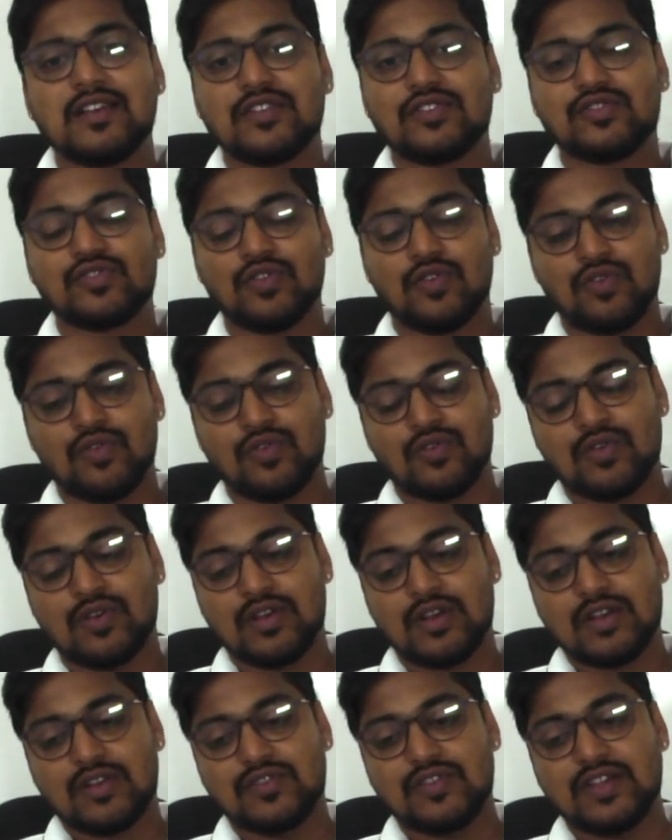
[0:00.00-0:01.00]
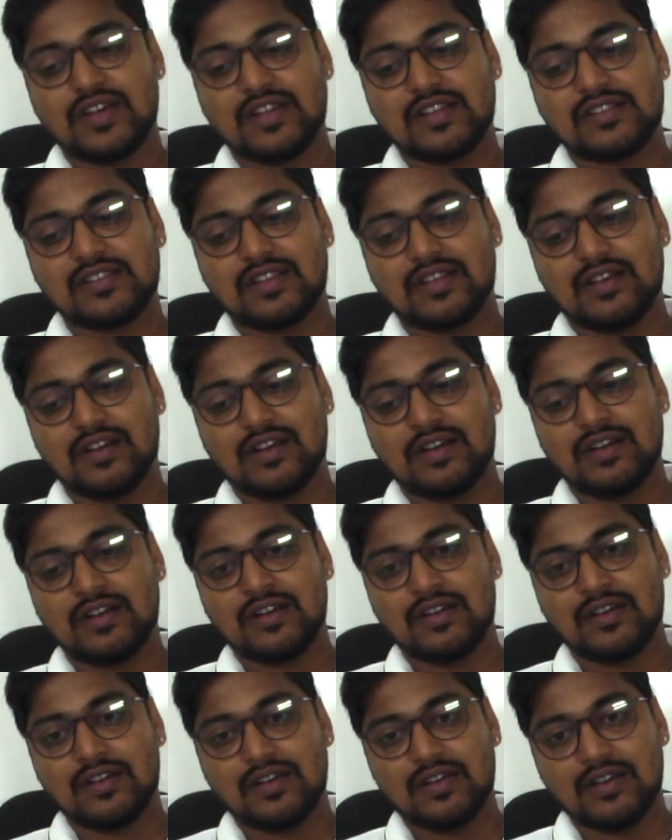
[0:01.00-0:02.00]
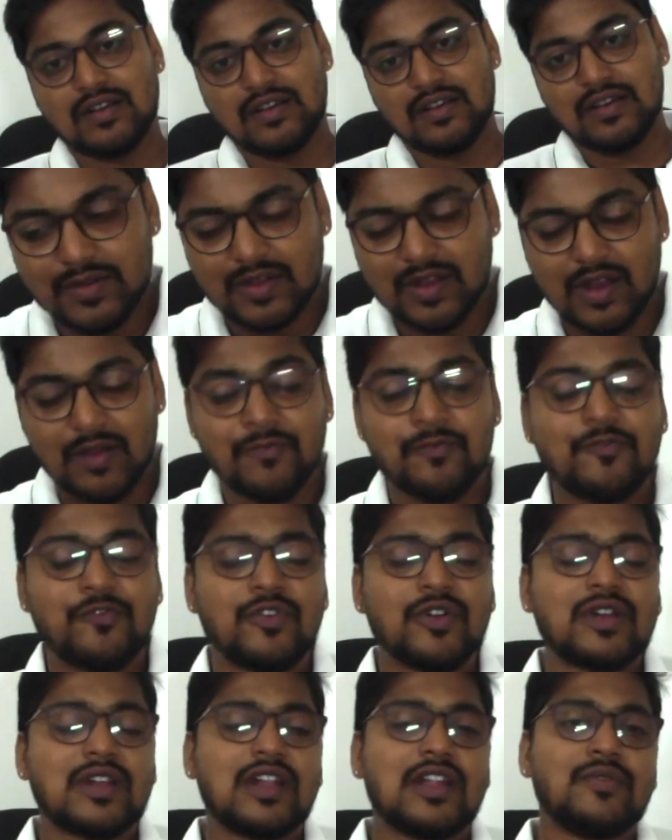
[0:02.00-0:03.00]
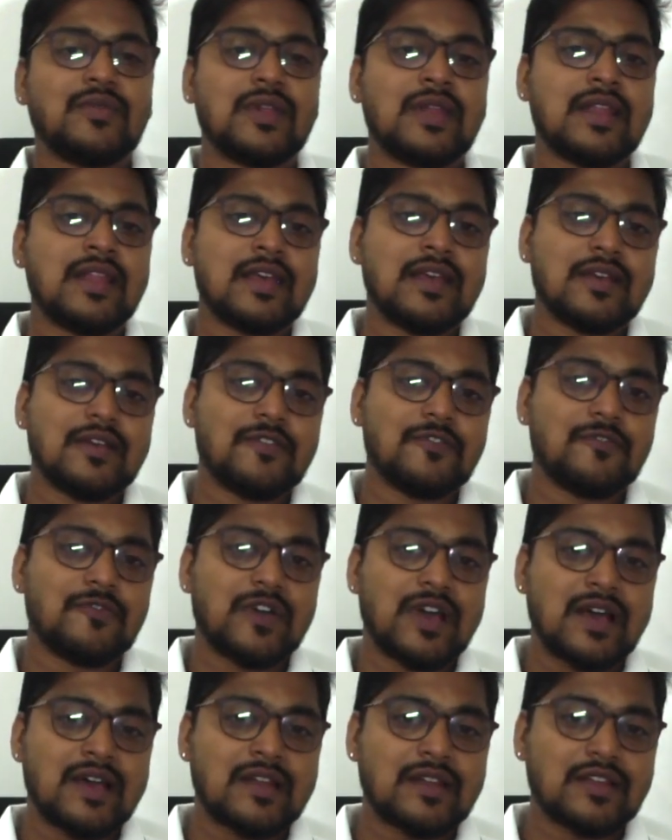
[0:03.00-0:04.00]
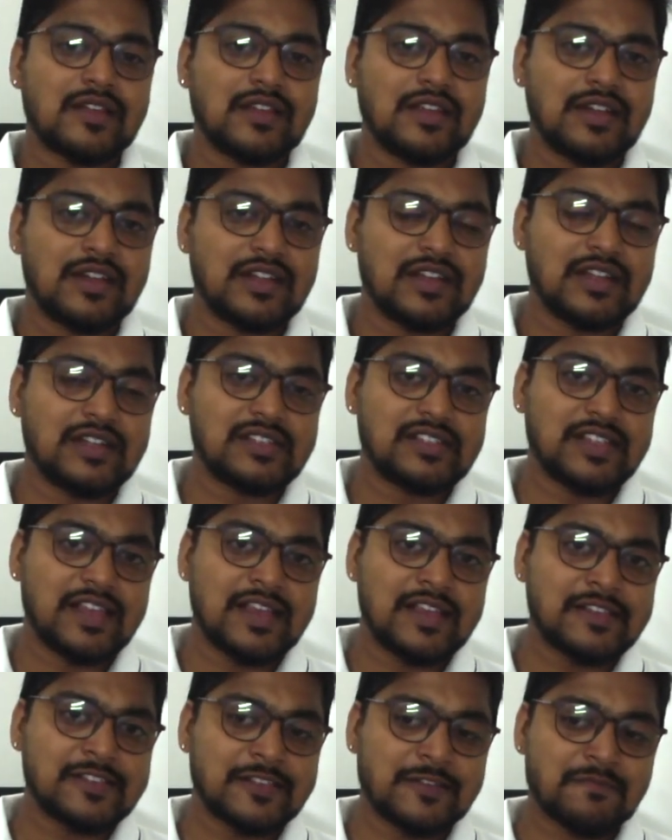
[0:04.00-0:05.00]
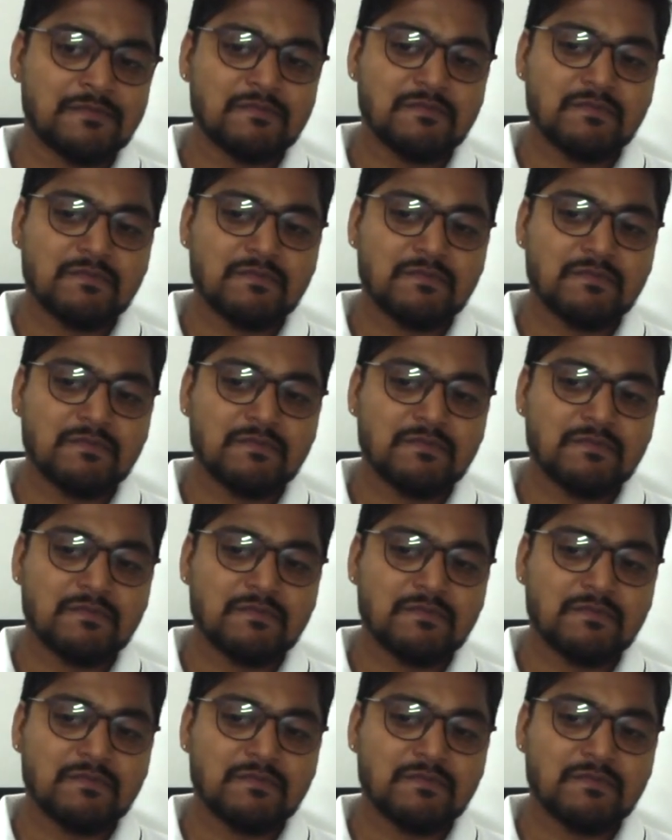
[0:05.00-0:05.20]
So there is a comfort level where it says